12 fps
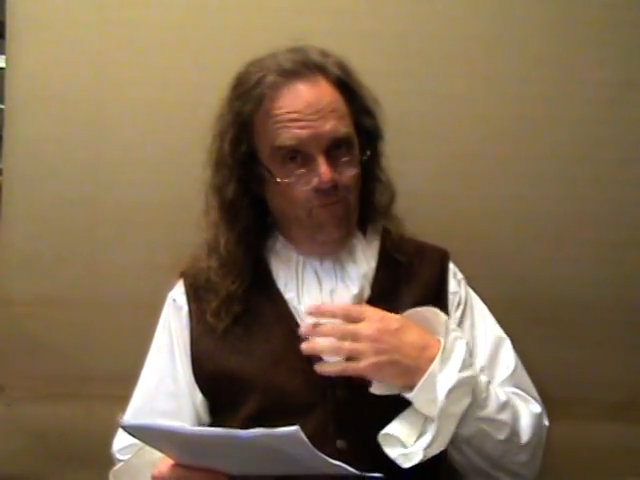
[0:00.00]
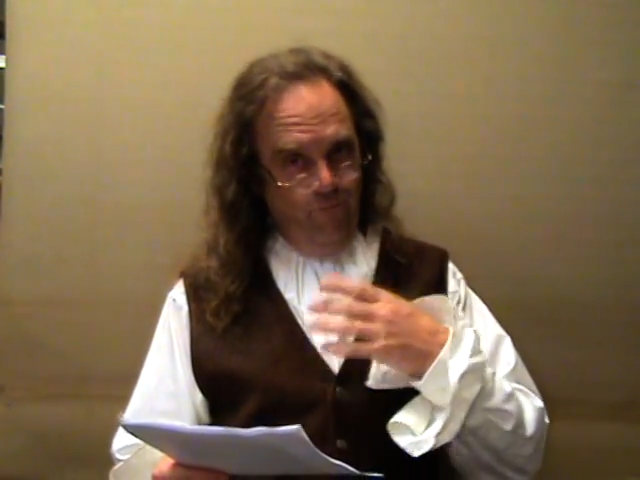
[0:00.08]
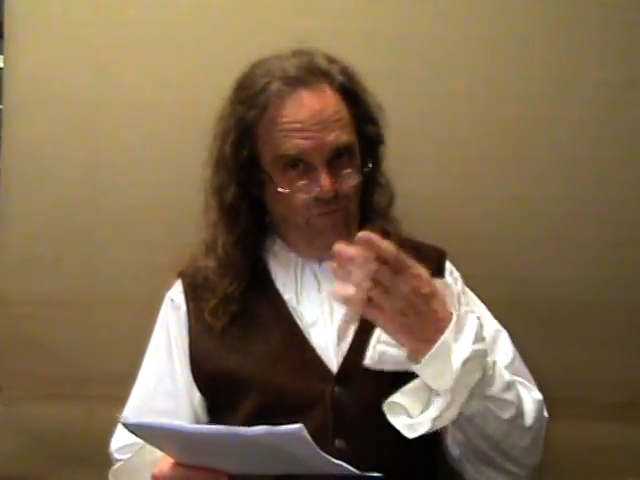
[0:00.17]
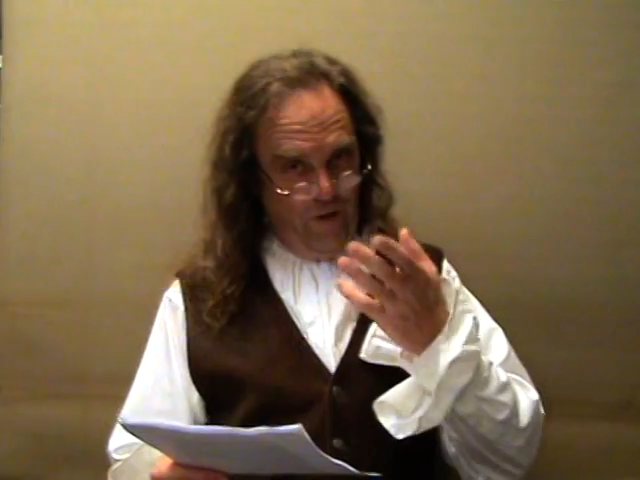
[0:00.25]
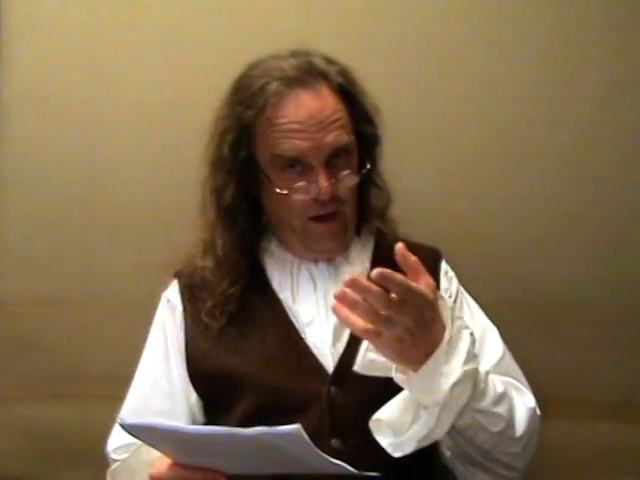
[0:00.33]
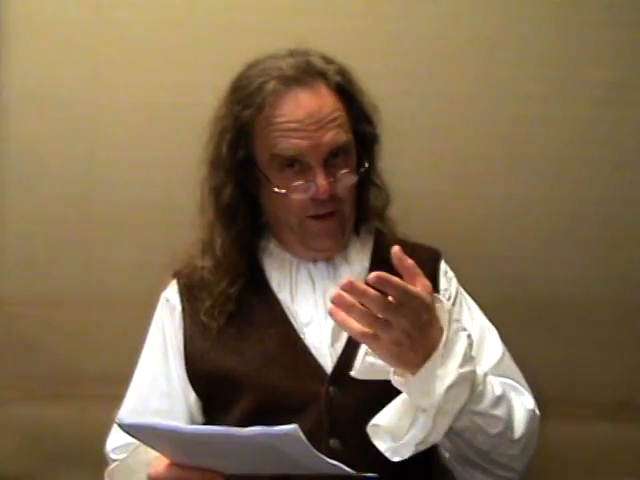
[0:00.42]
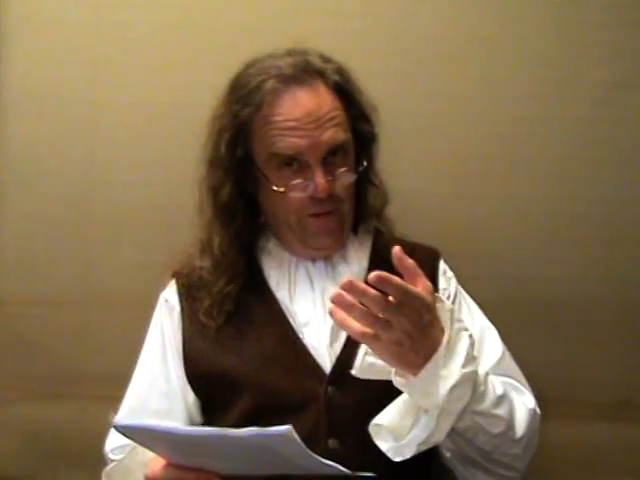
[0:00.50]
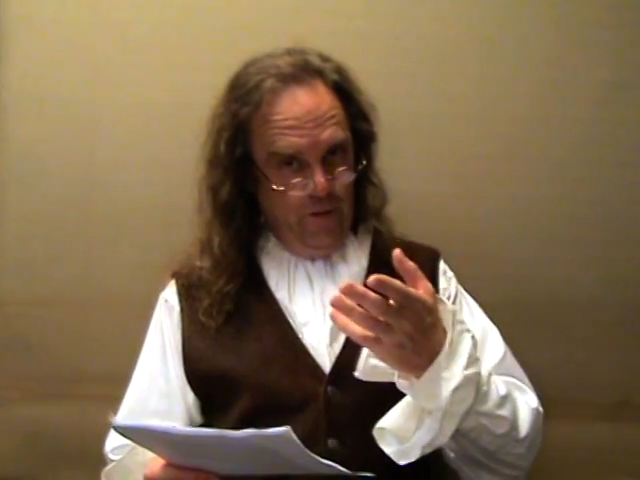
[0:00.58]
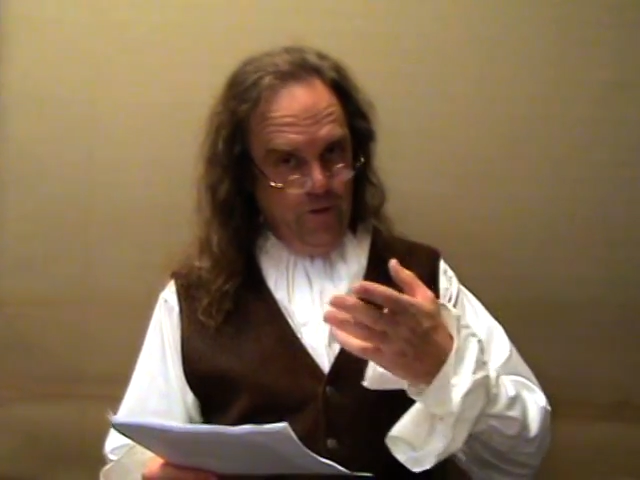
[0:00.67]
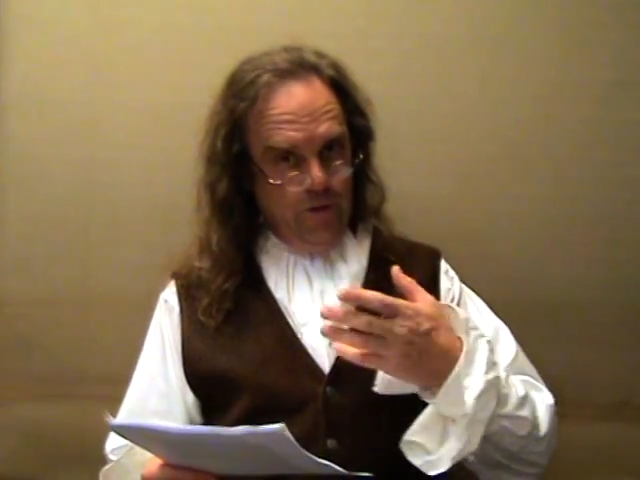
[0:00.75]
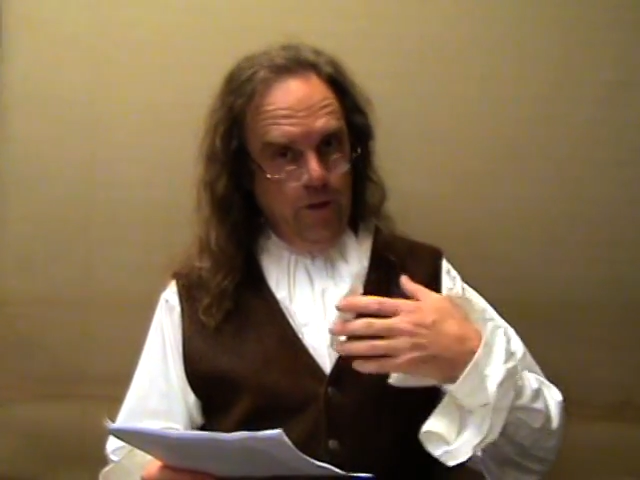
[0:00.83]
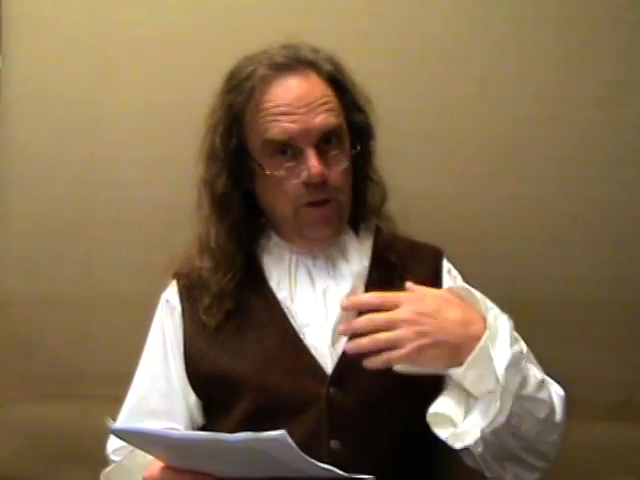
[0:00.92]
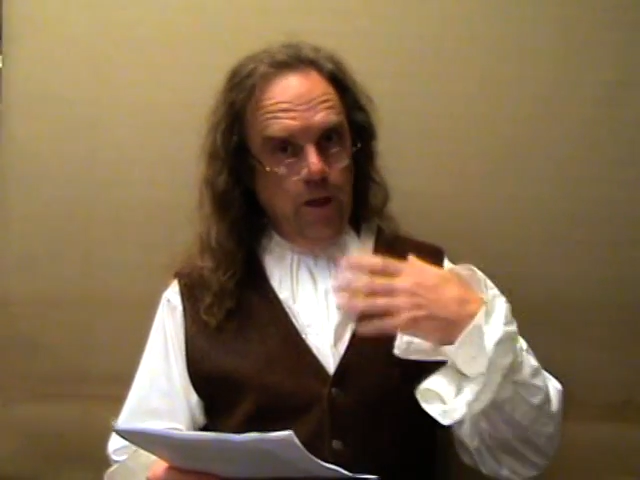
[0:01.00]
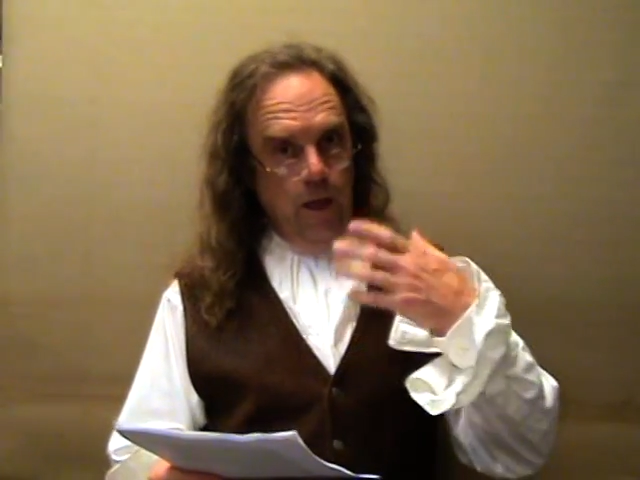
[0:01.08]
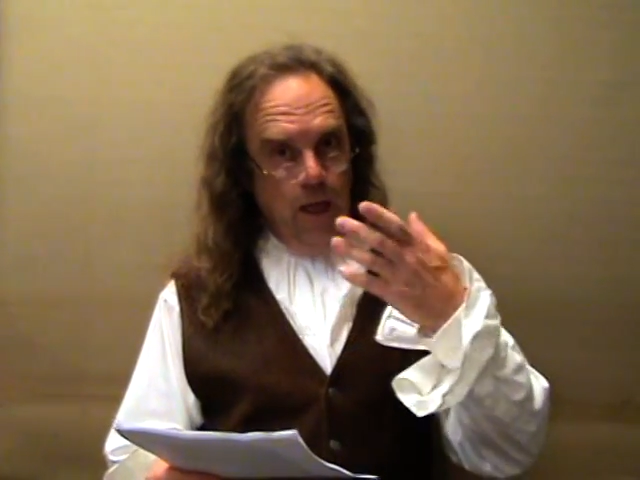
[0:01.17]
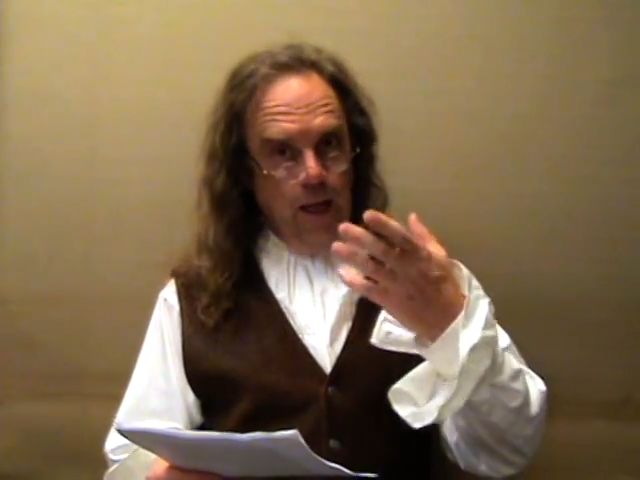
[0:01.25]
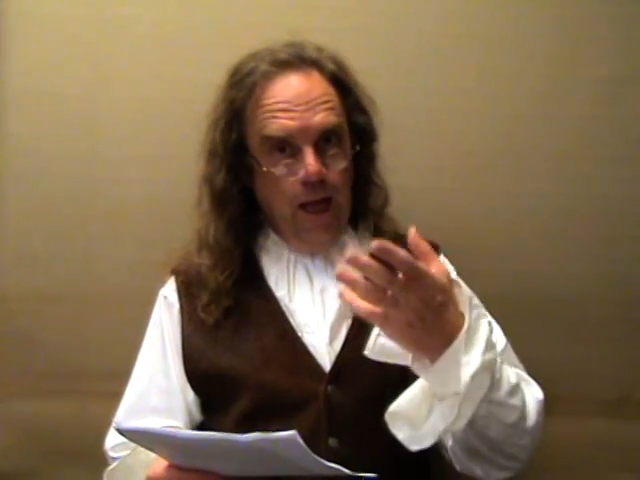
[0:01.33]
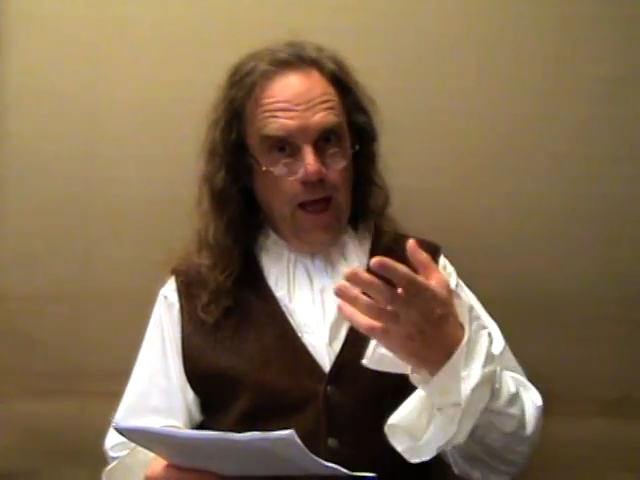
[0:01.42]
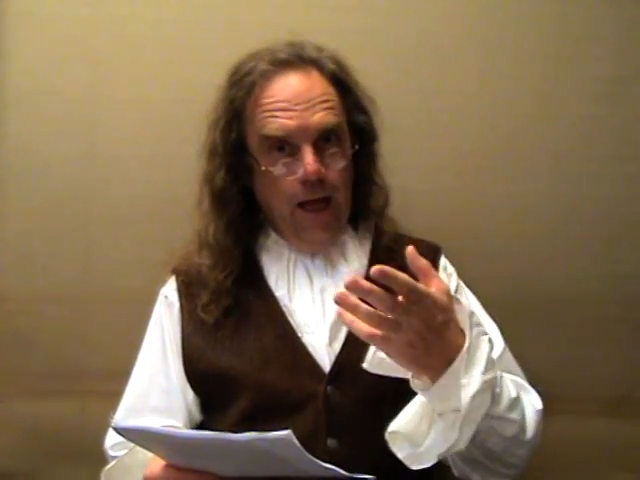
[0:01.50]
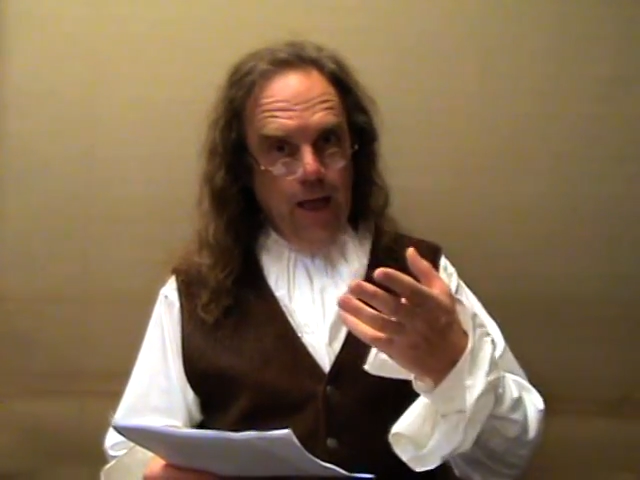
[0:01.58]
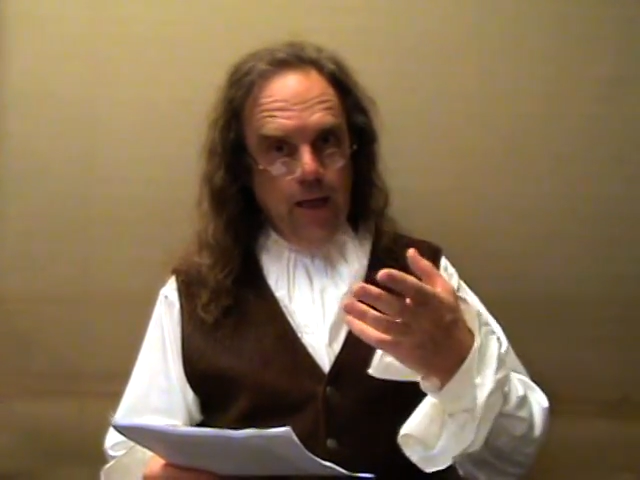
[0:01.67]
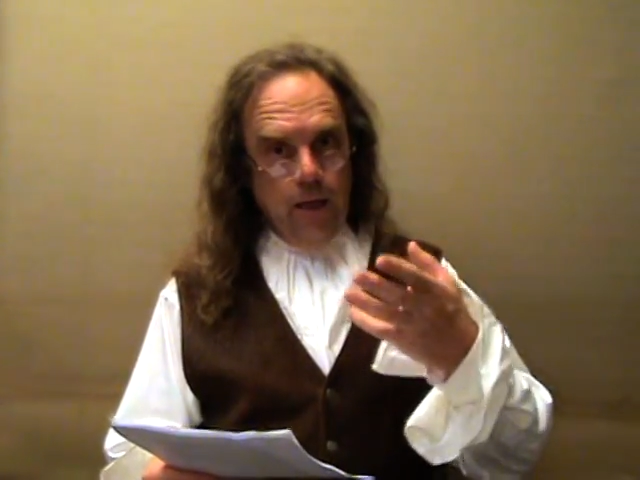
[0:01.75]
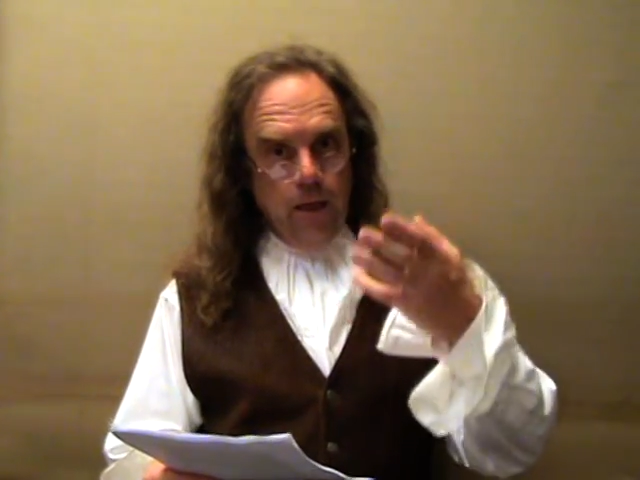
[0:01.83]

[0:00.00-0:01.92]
fathers and I